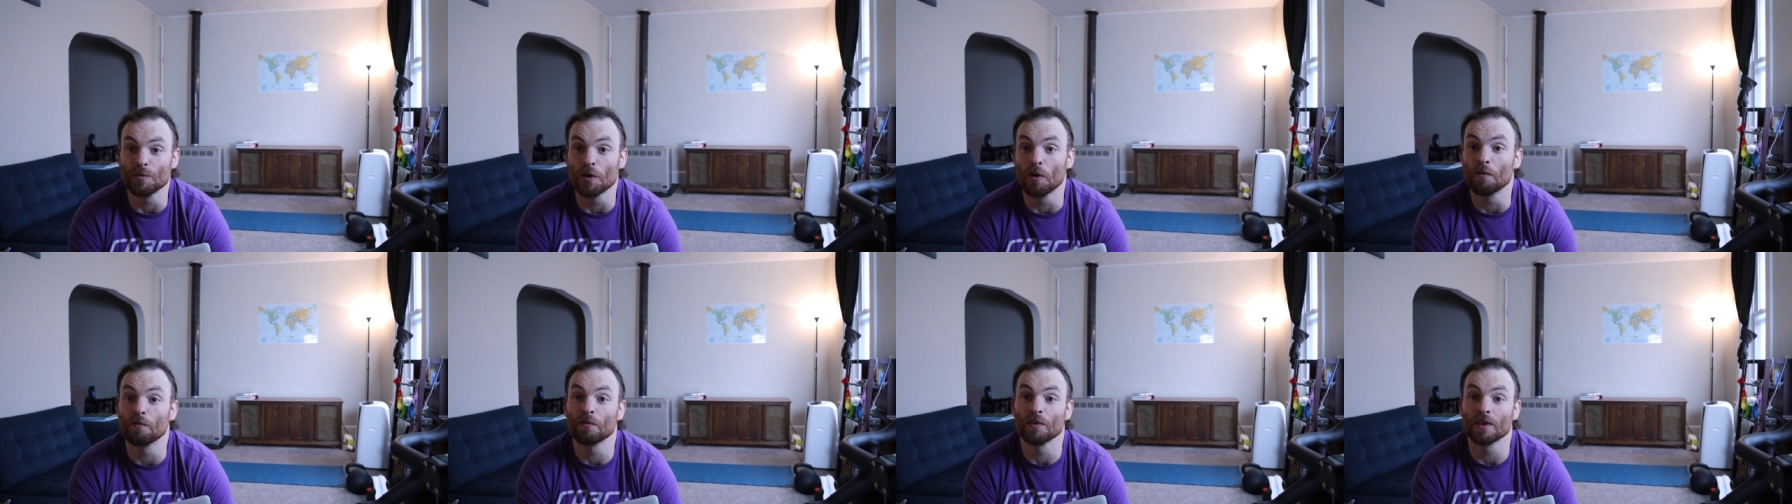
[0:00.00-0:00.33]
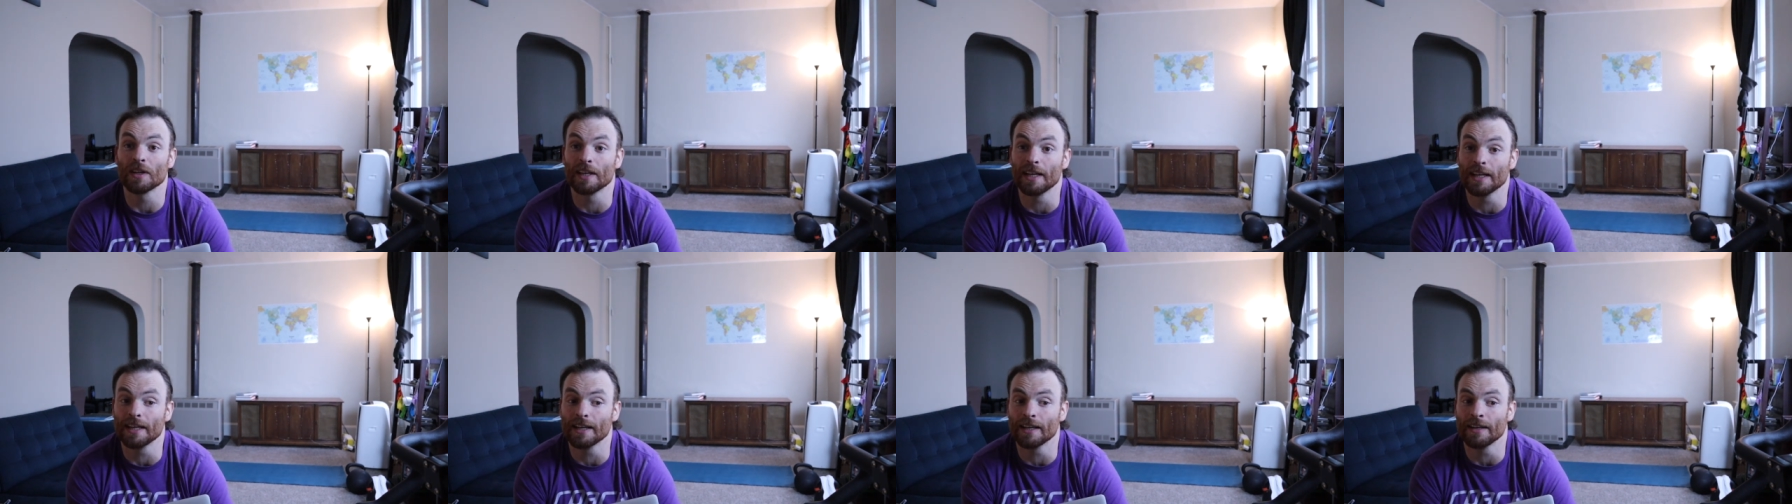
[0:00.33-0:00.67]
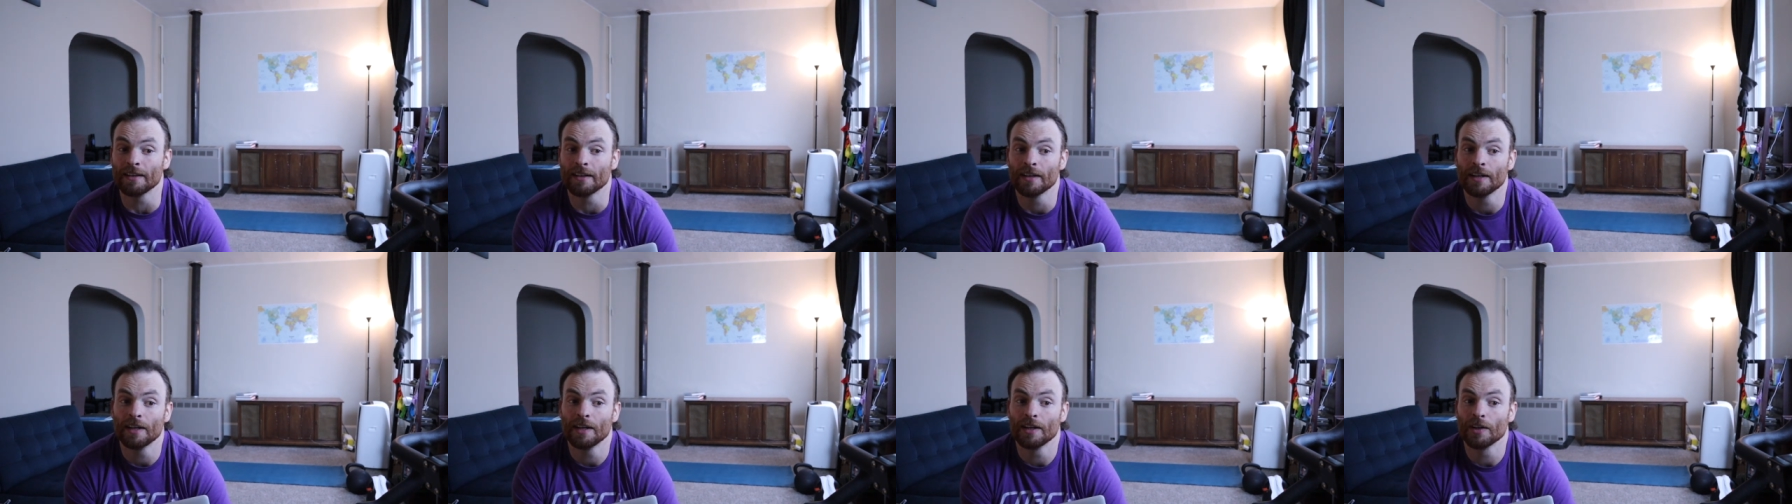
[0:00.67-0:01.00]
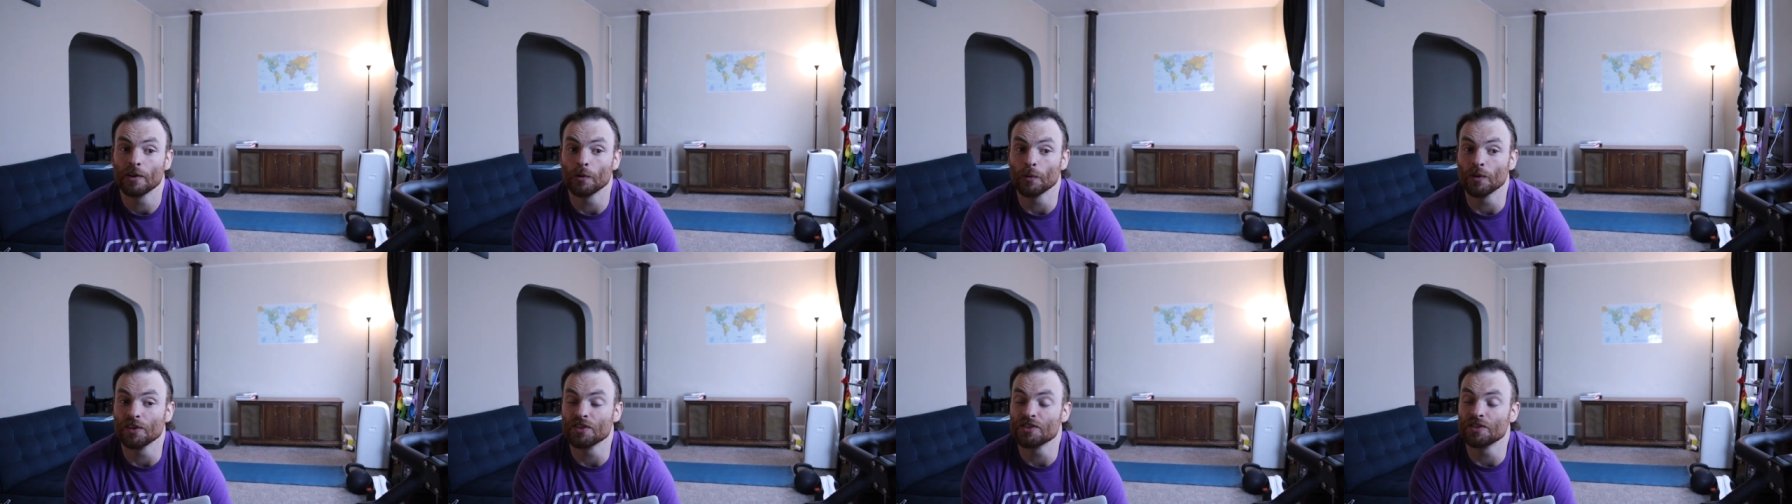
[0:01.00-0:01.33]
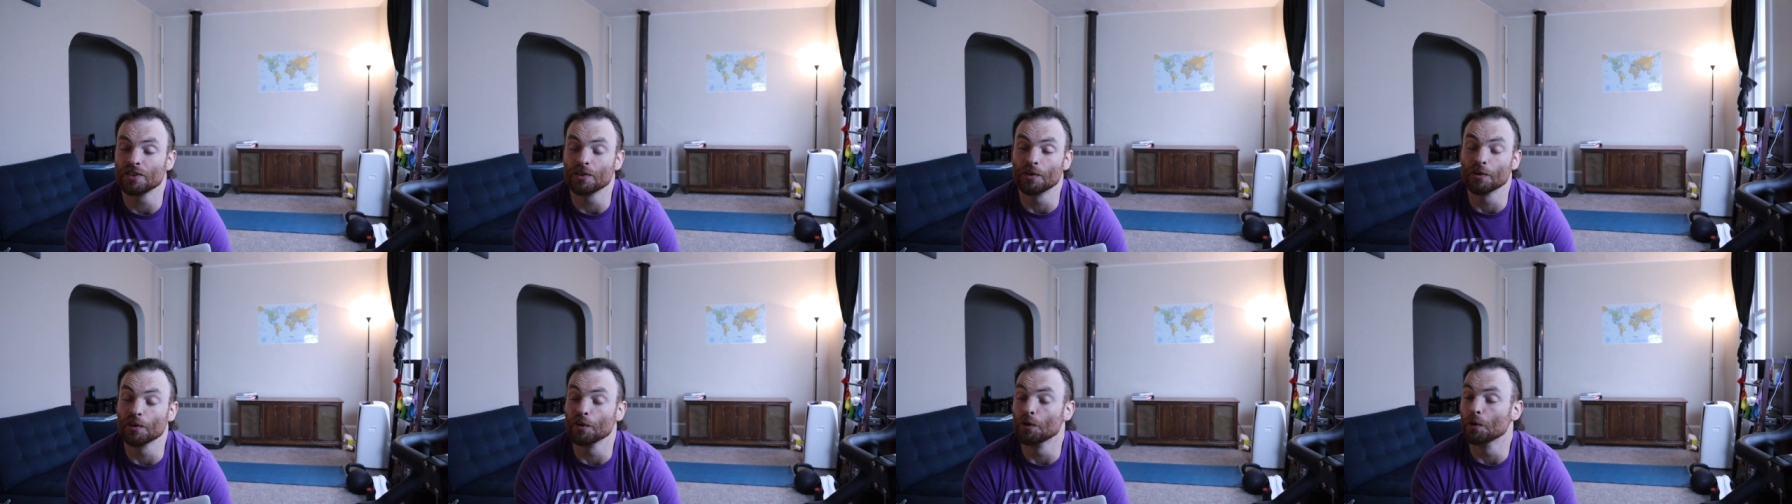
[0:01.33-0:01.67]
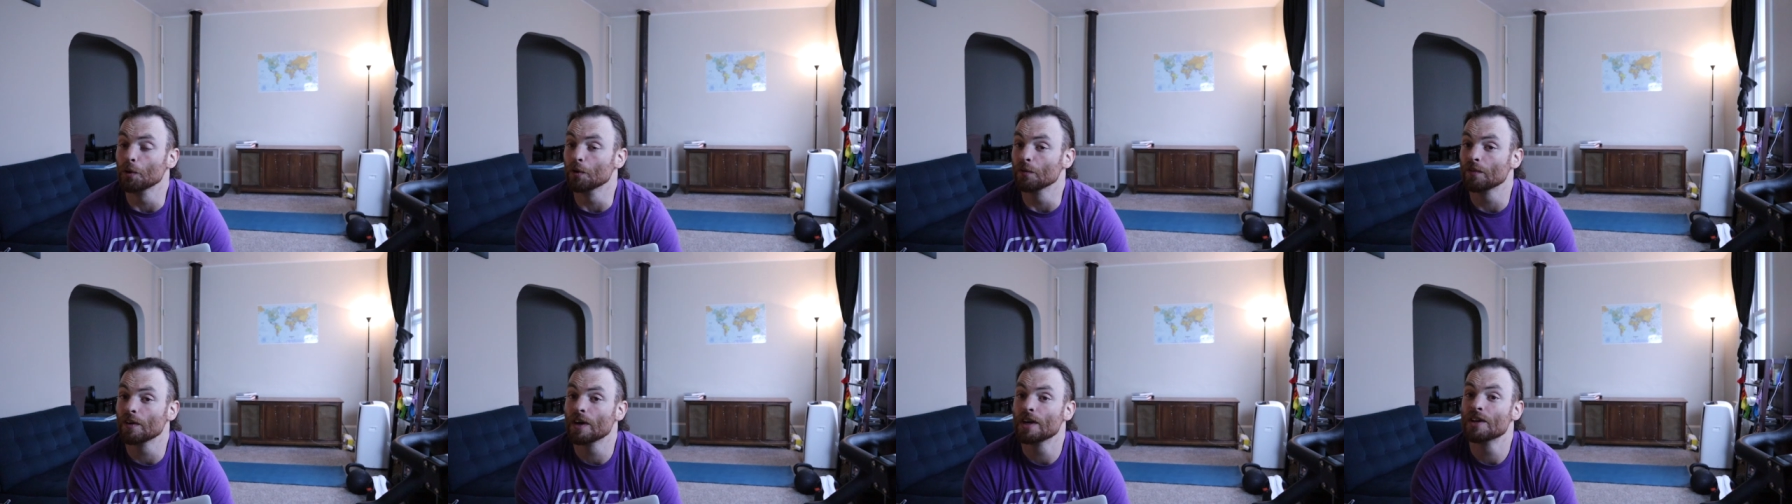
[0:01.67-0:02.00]
Don't forget, grease the
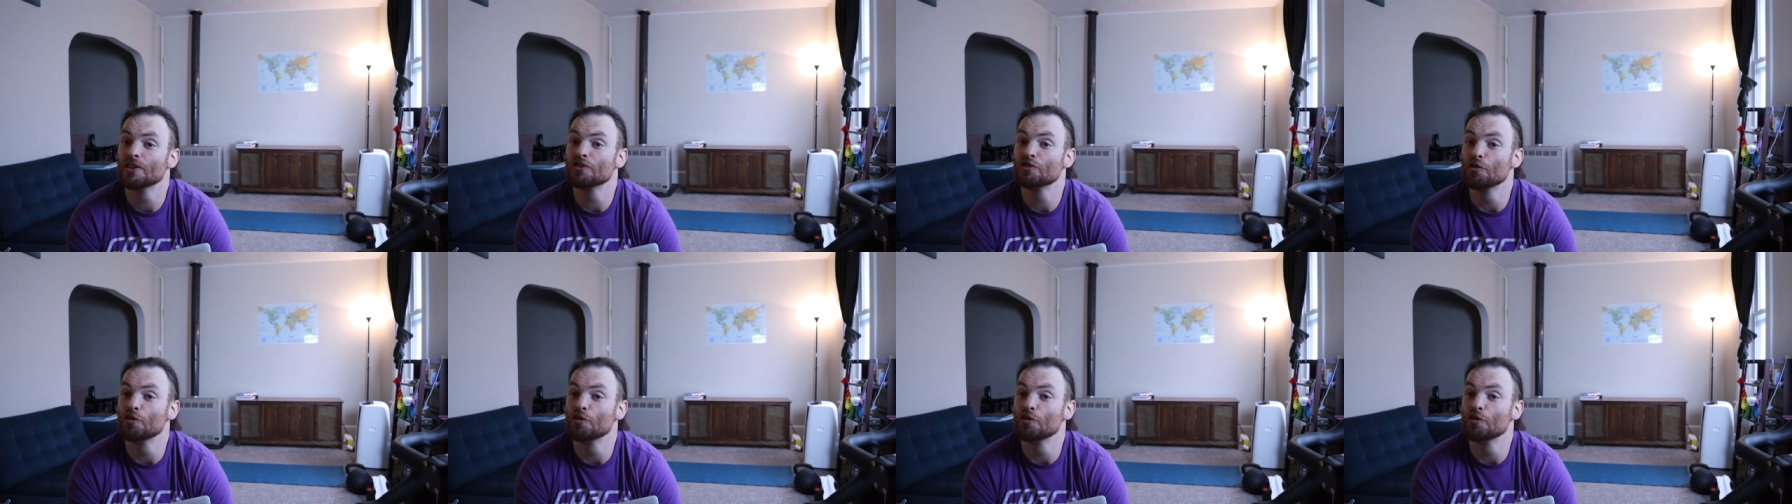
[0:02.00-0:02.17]
groove,